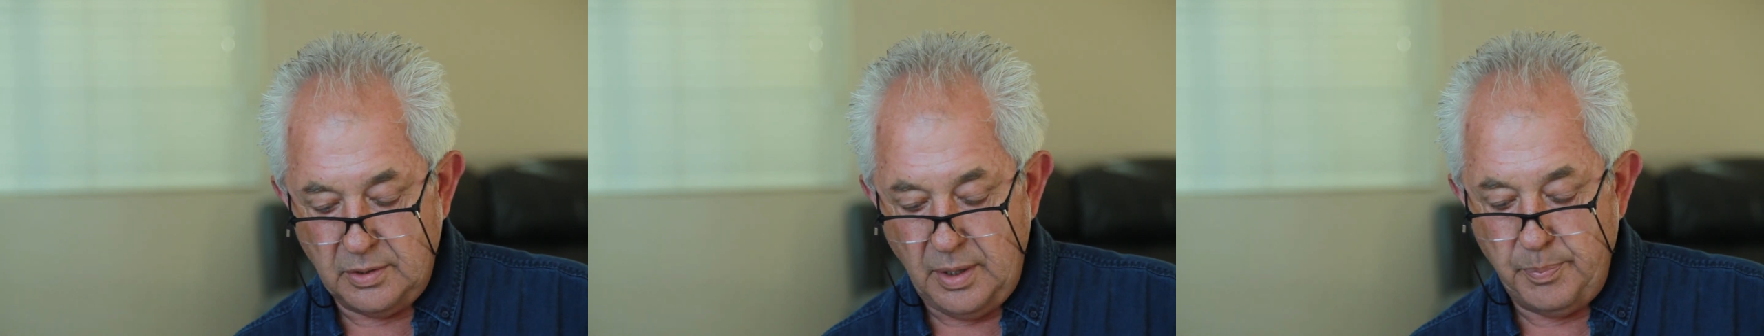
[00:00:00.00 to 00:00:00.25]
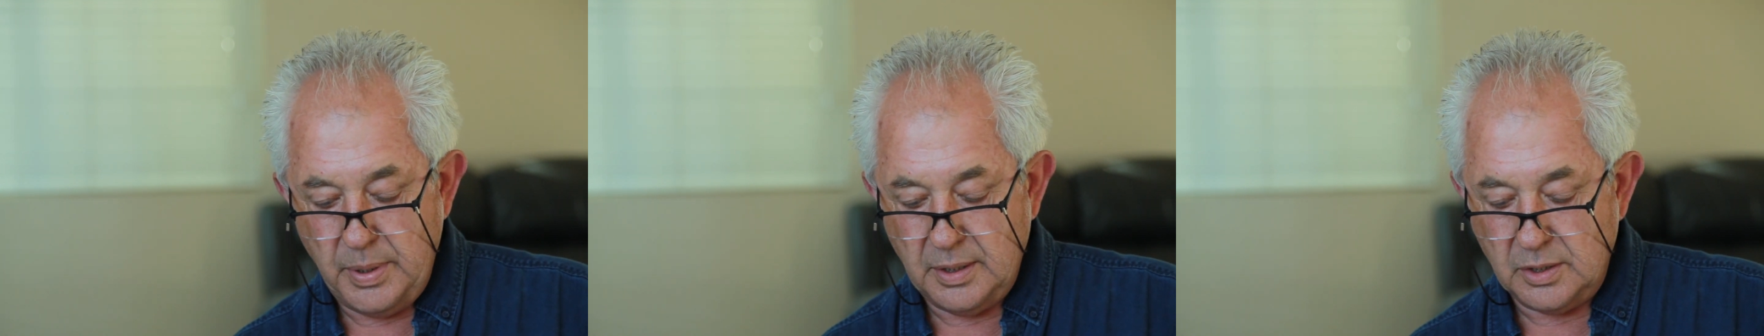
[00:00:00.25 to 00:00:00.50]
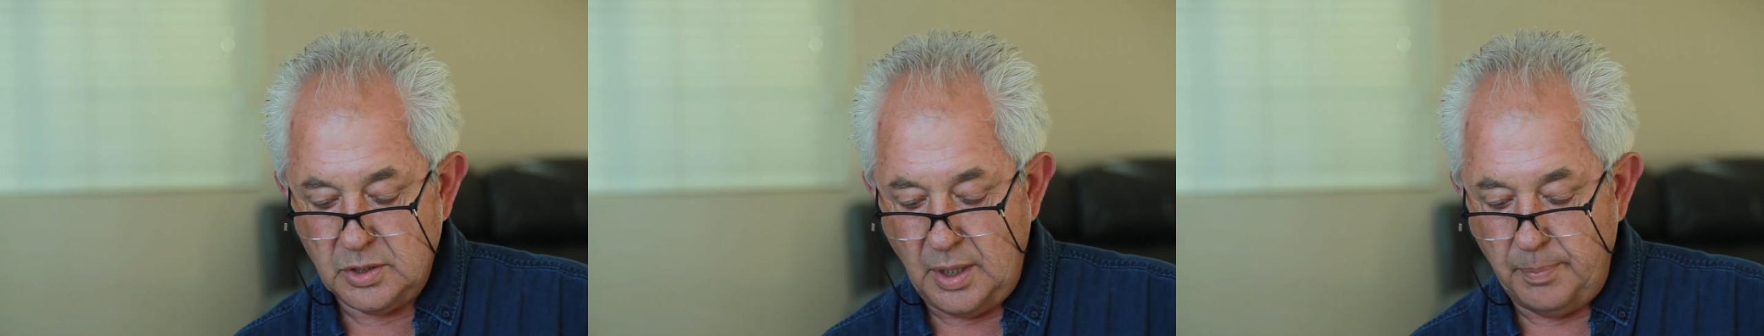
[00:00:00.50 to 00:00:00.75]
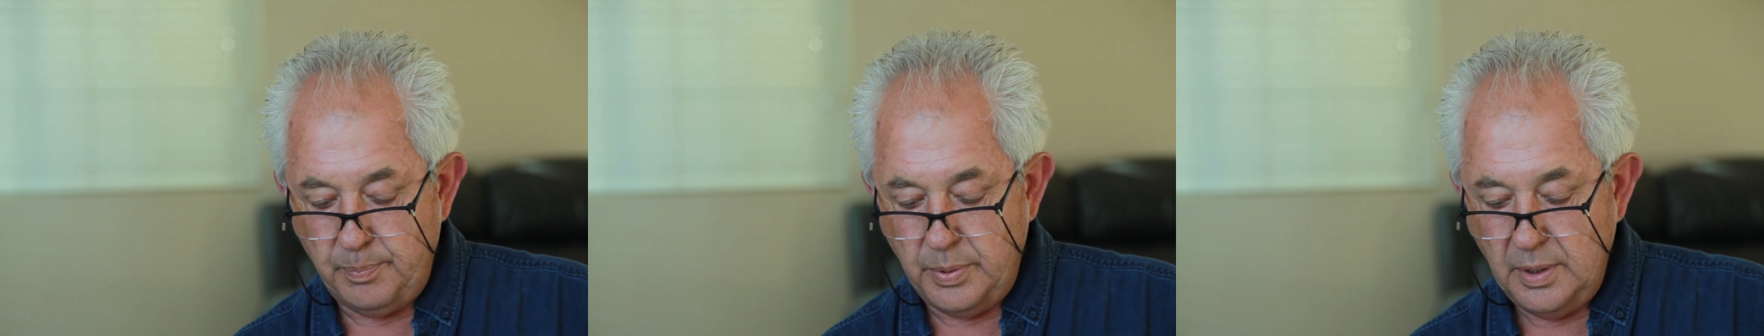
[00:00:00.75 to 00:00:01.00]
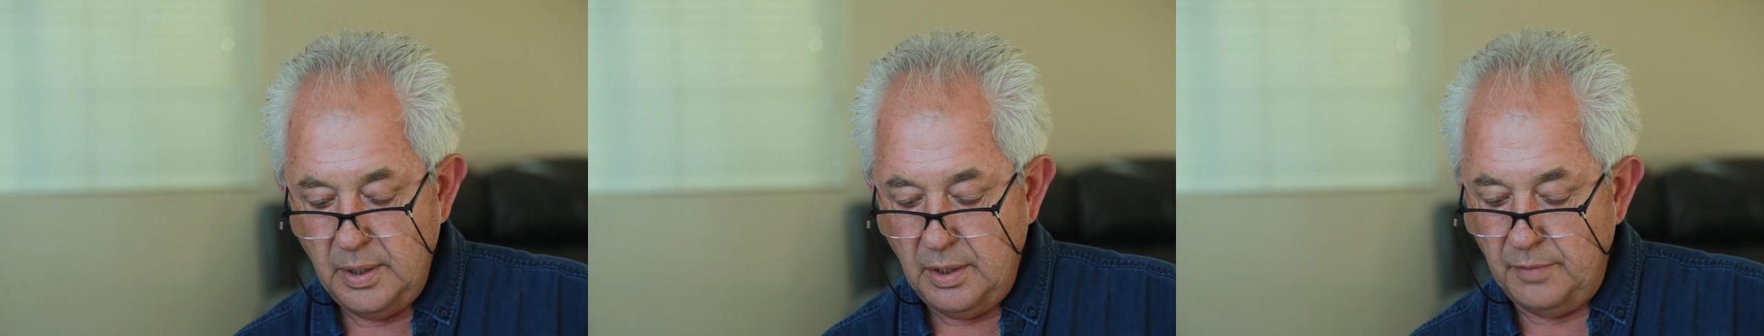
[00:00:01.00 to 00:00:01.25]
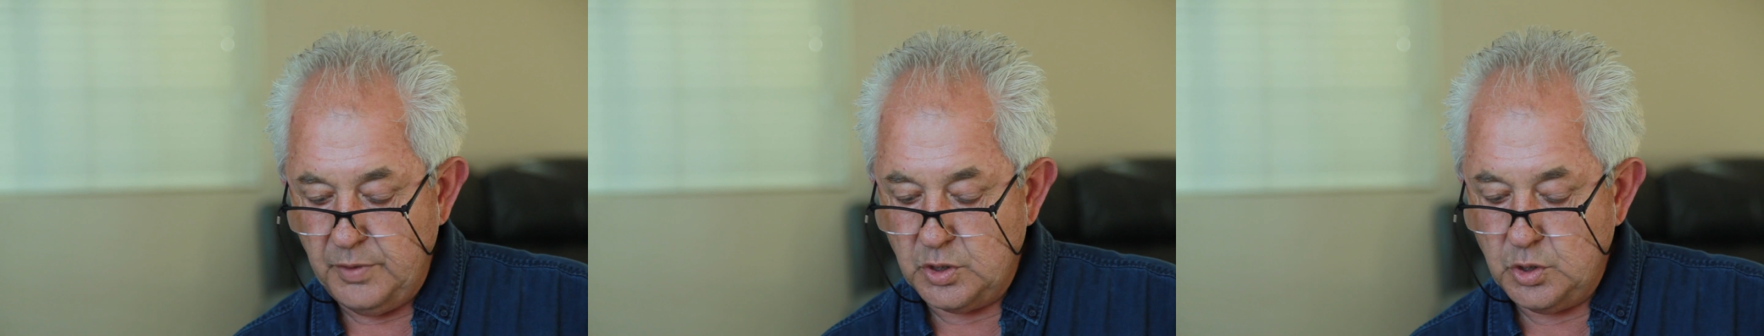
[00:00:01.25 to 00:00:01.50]
gripping the top
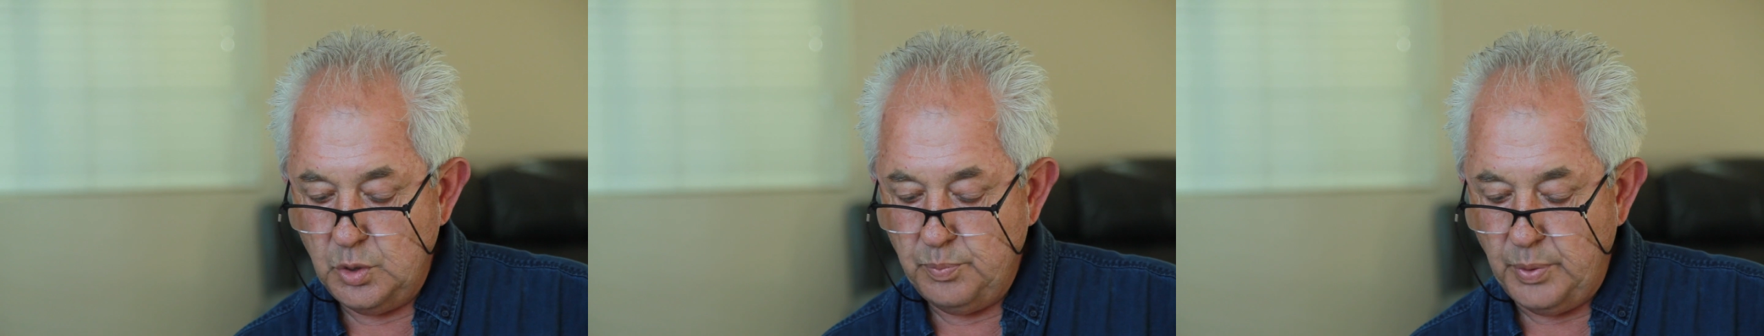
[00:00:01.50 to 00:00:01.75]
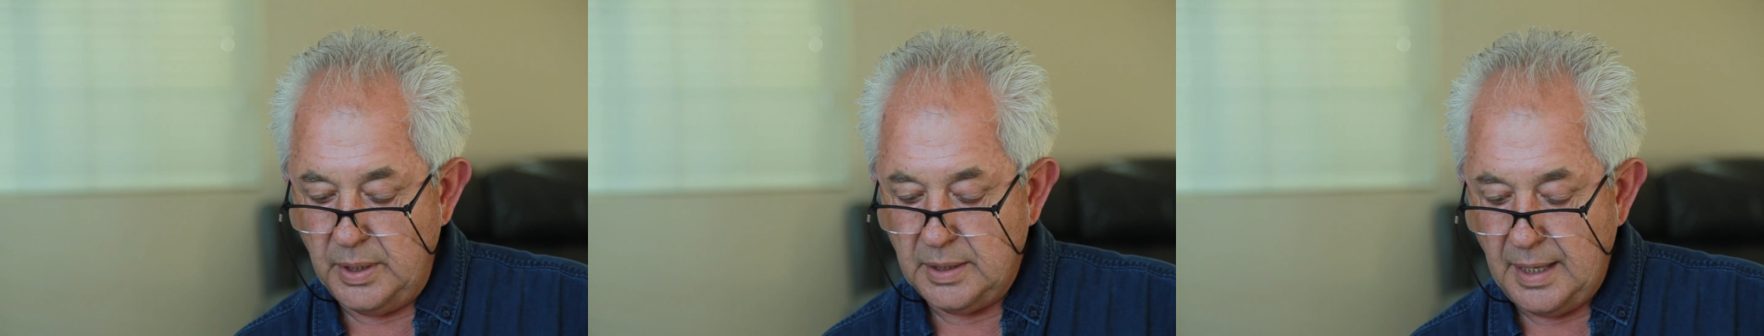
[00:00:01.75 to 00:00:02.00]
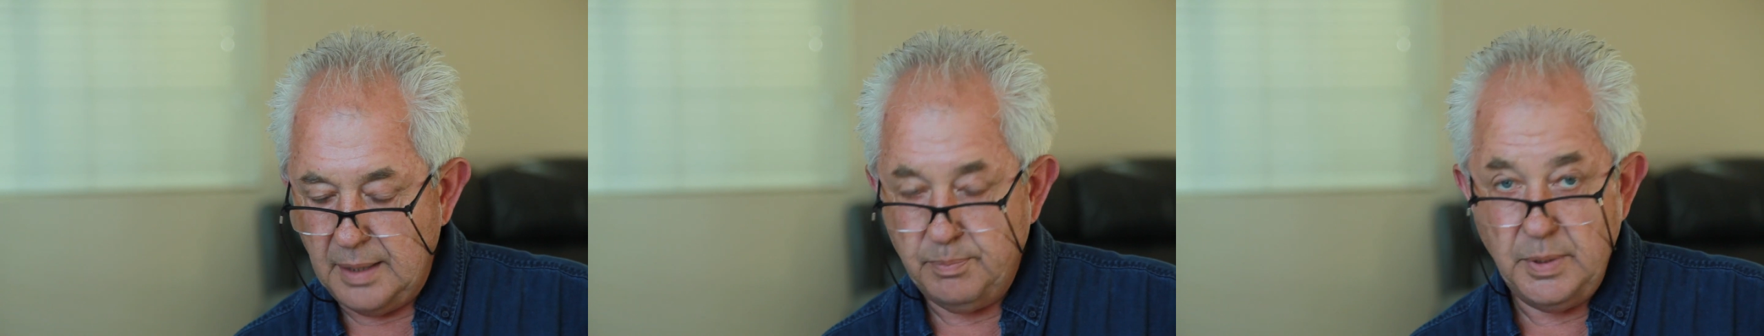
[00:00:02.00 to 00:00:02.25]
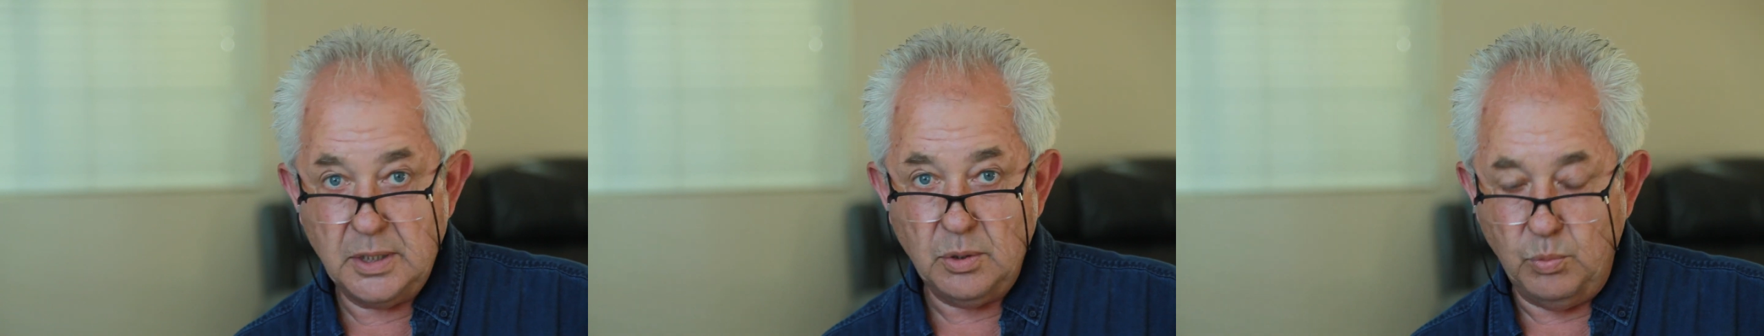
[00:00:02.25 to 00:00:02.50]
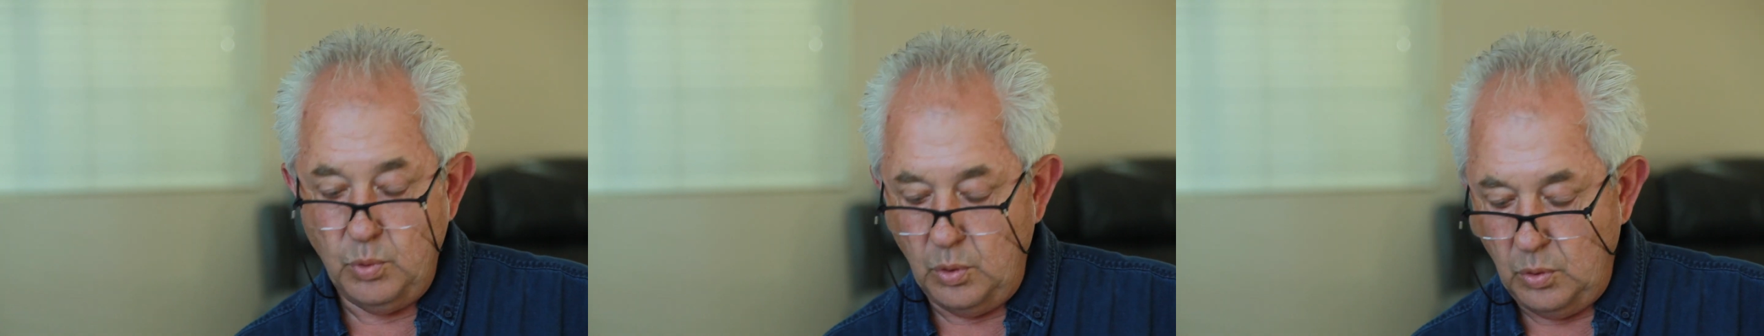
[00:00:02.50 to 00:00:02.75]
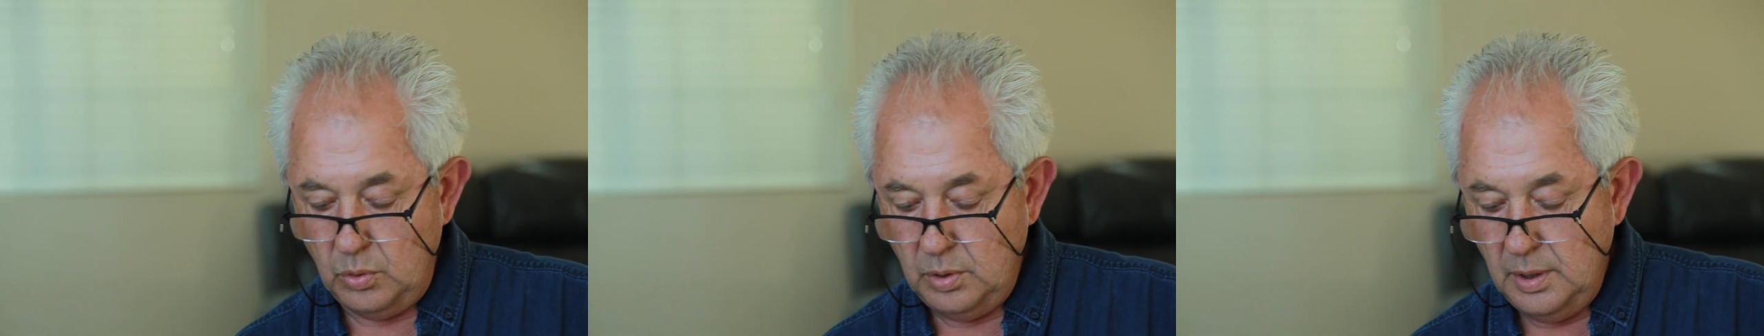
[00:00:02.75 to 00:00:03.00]
of the 2.8 meter
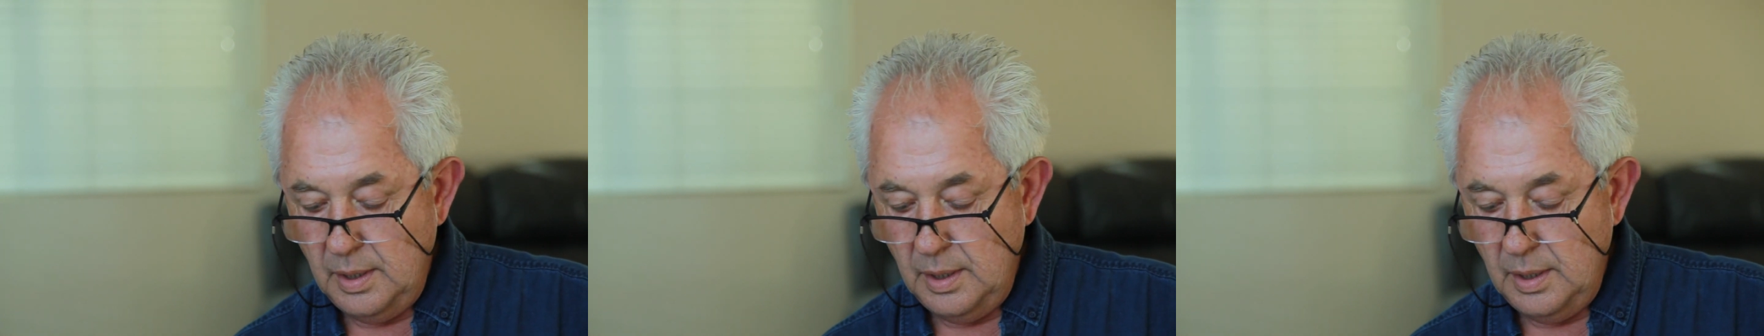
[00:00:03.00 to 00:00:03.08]
wall,